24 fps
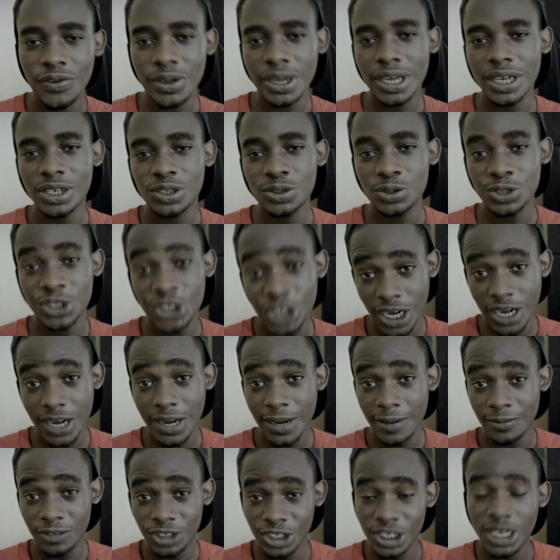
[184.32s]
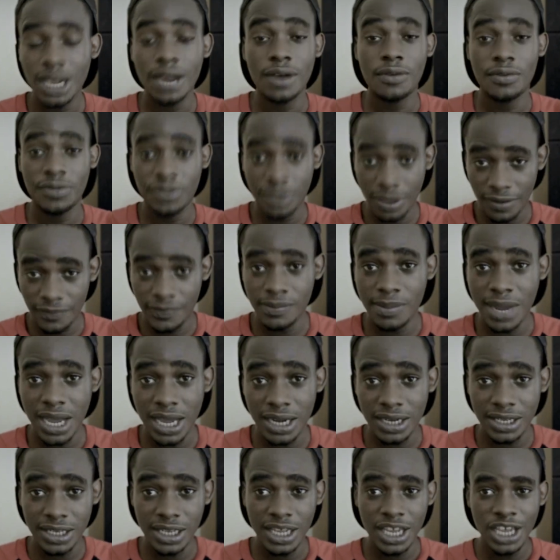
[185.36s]
forget to share. Share with
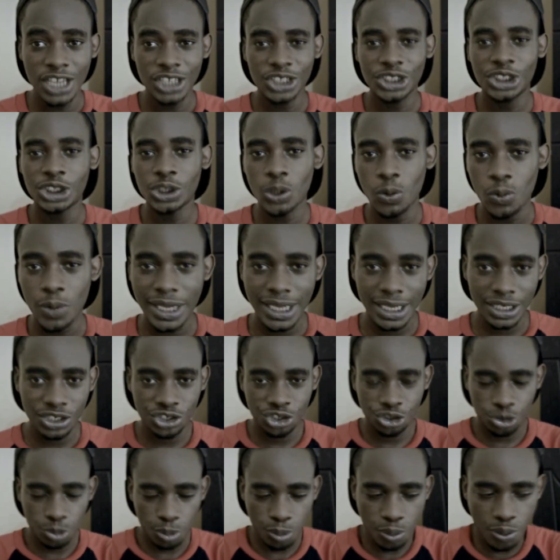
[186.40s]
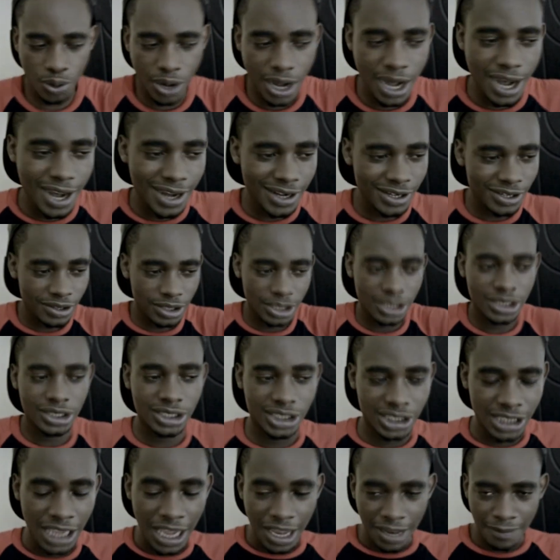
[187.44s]
everybody so we can spread
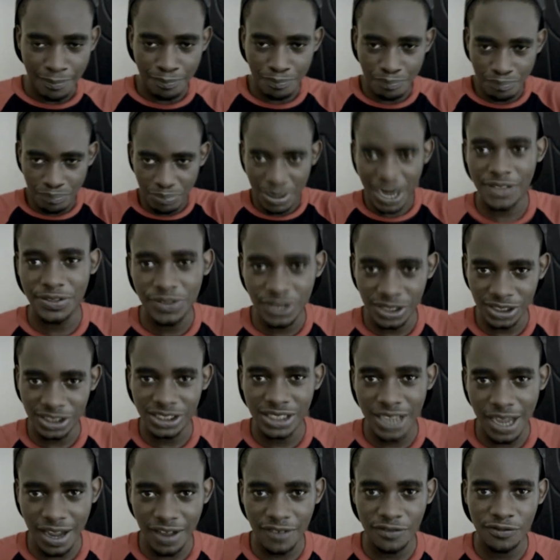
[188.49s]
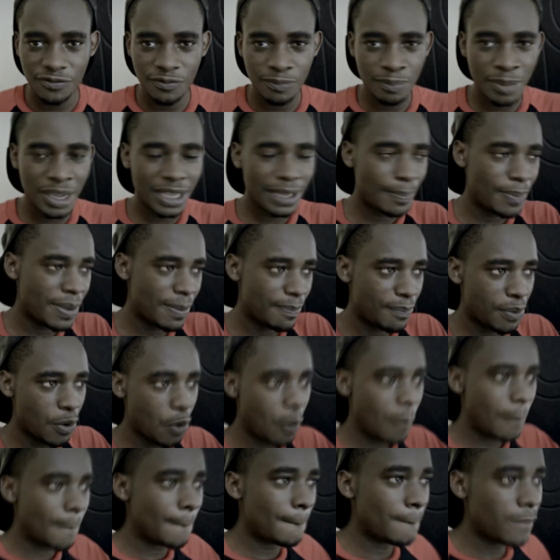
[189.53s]
this bathing stuff. Make
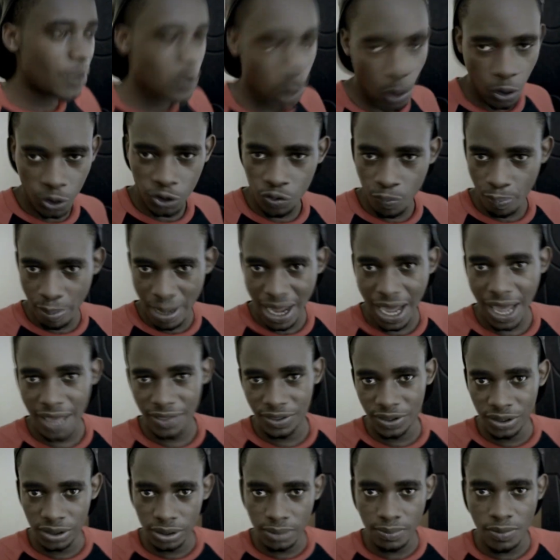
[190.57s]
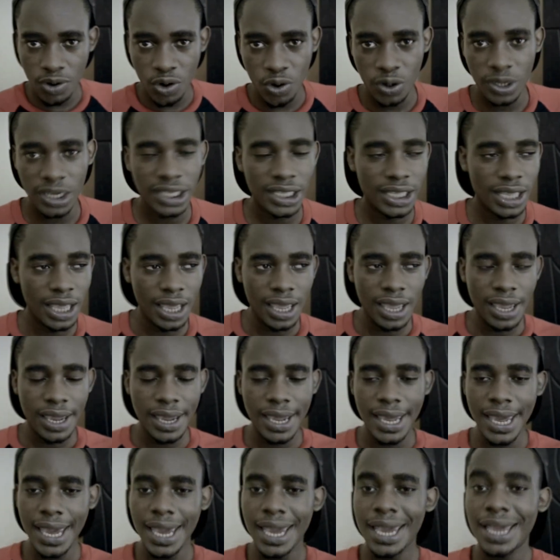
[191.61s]
people go to bath in the morning.
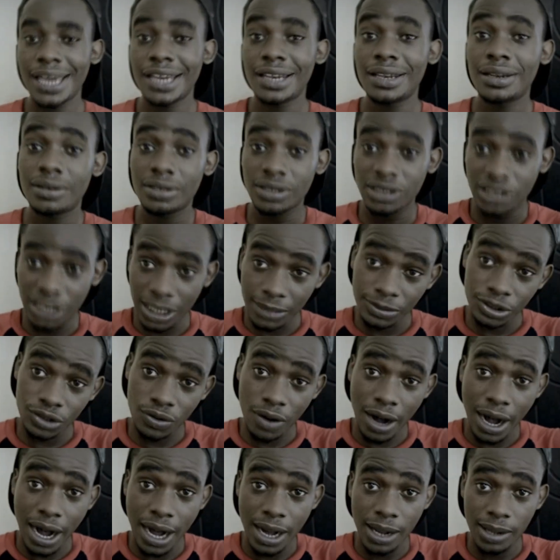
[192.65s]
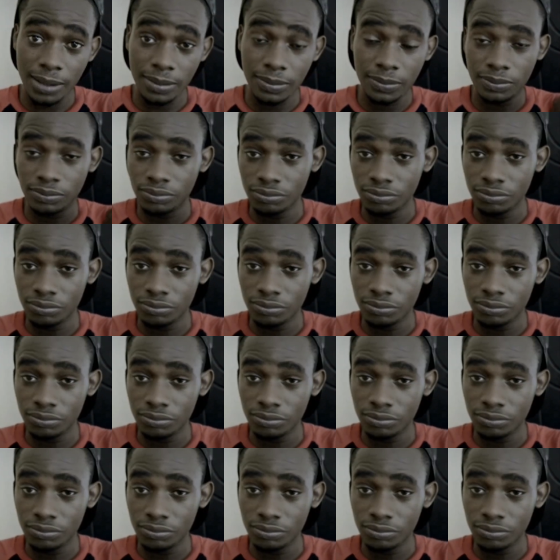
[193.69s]
And subscribe.